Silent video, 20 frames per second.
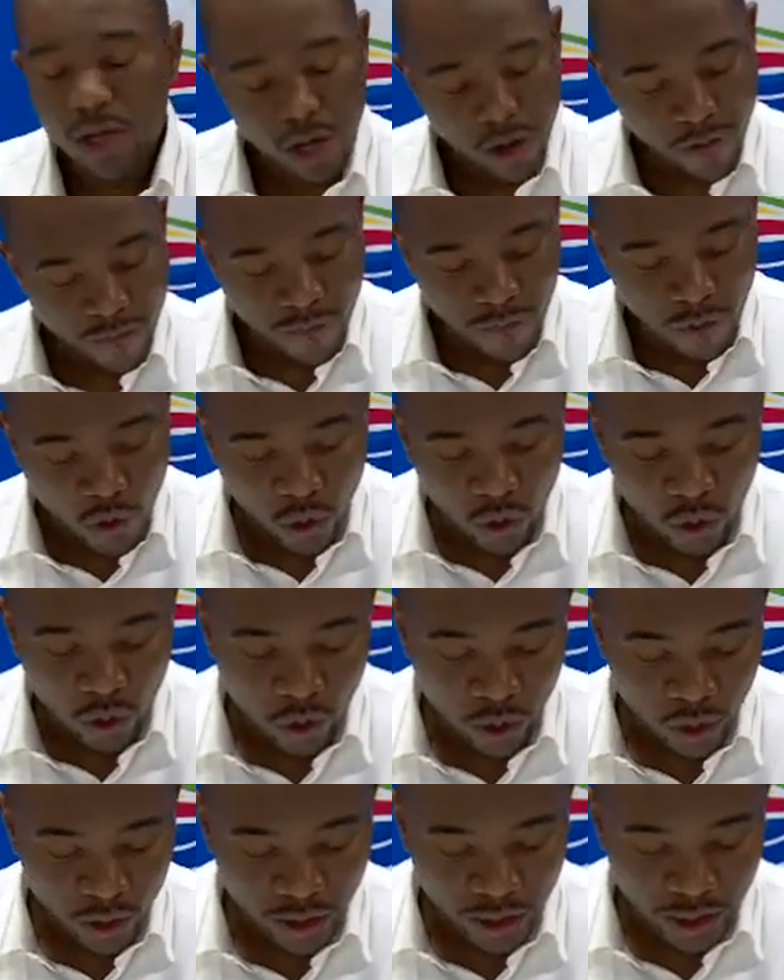
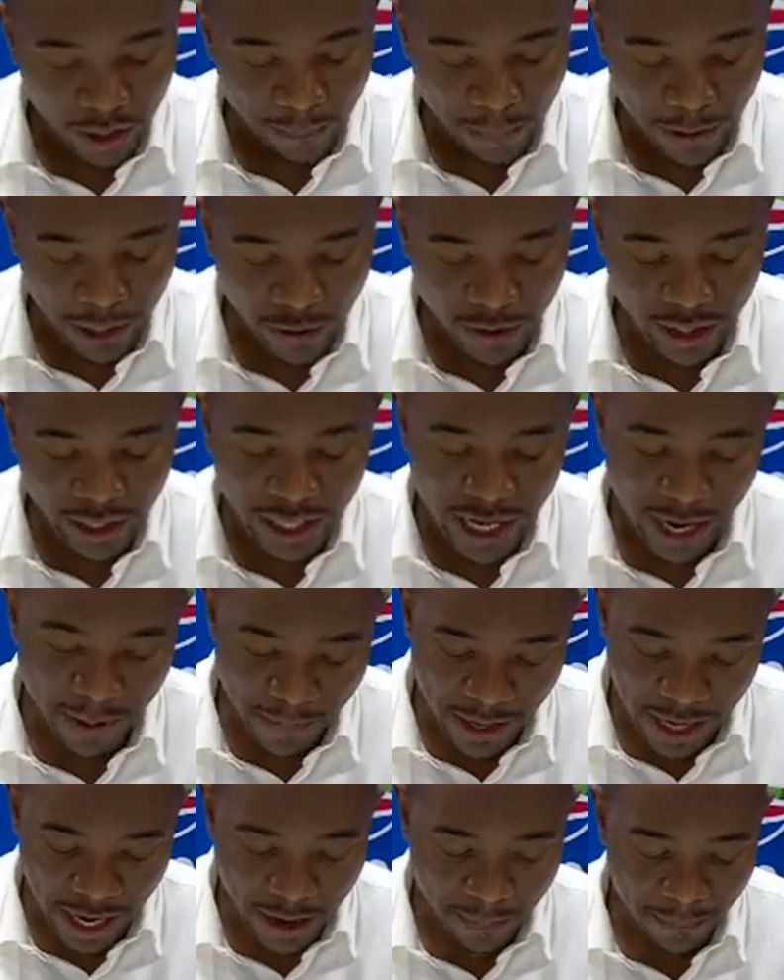for the period
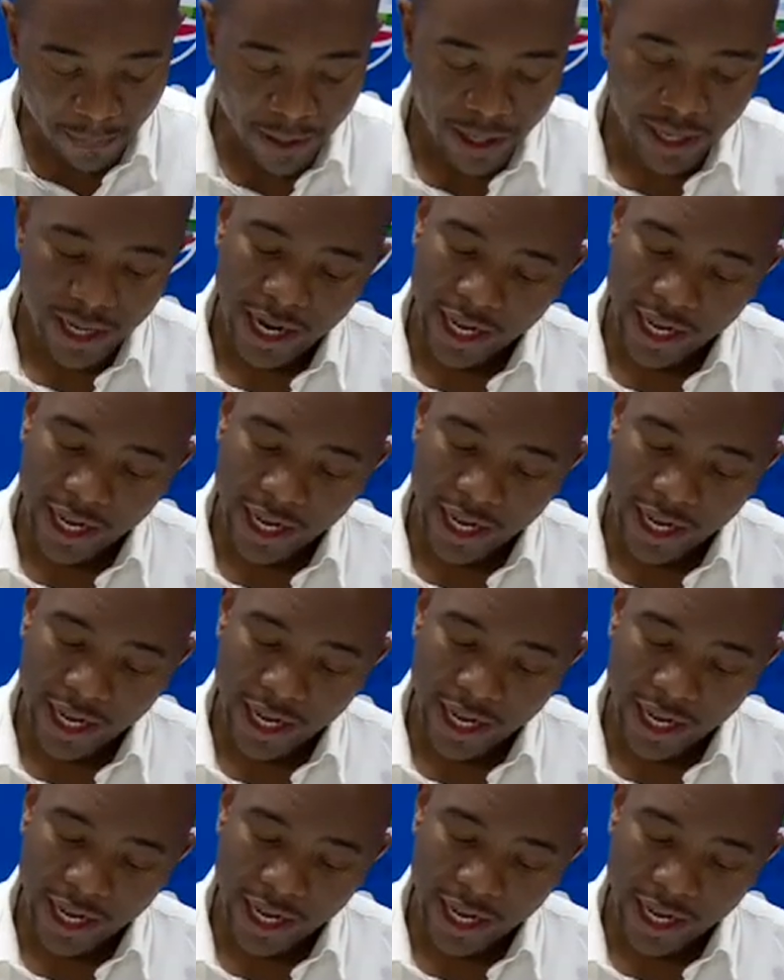coming up,